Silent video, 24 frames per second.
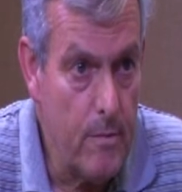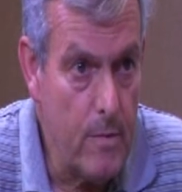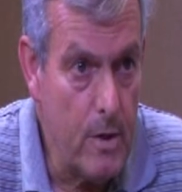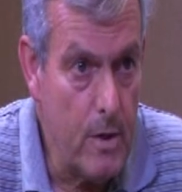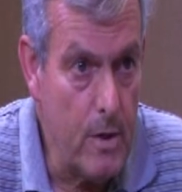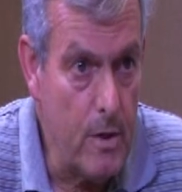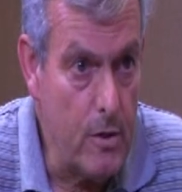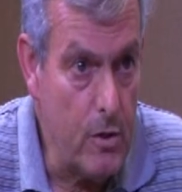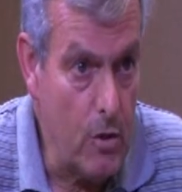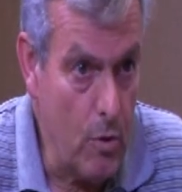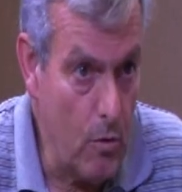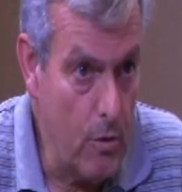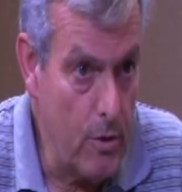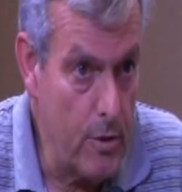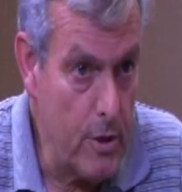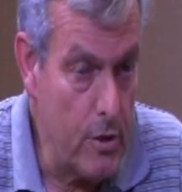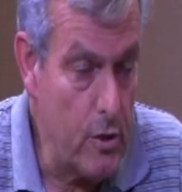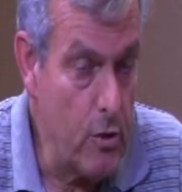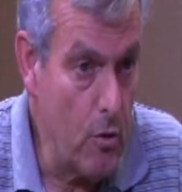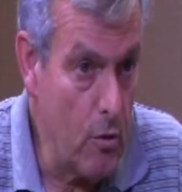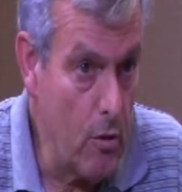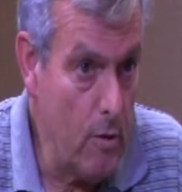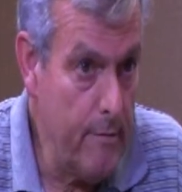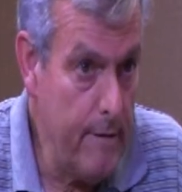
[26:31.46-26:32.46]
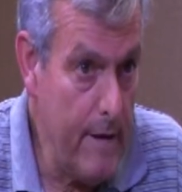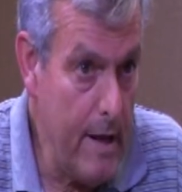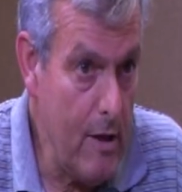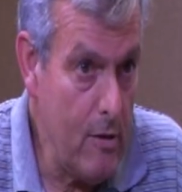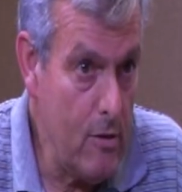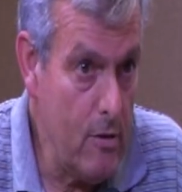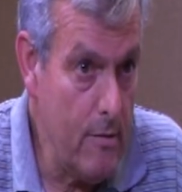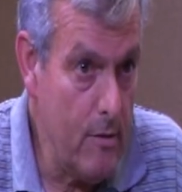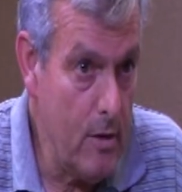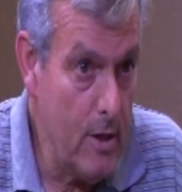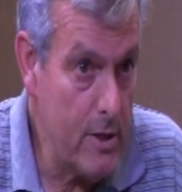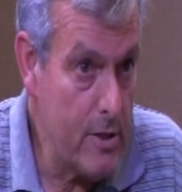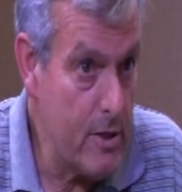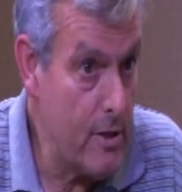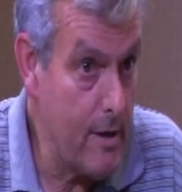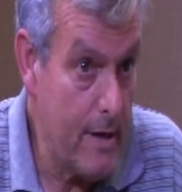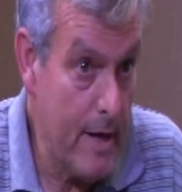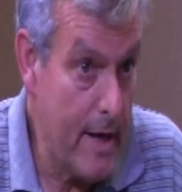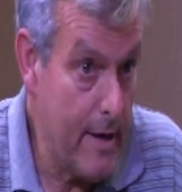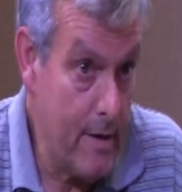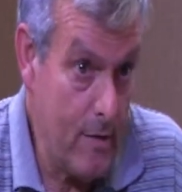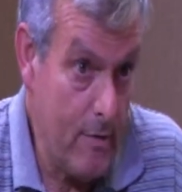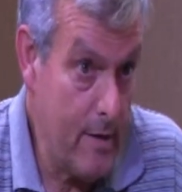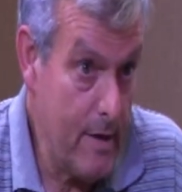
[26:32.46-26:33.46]
the total value of
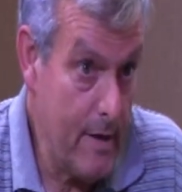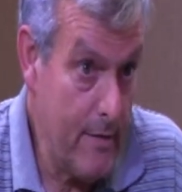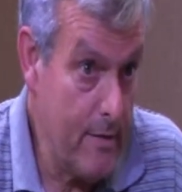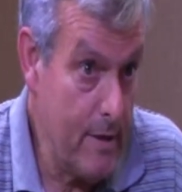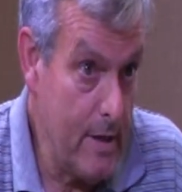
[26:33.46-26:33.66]
Oxnard? I don't have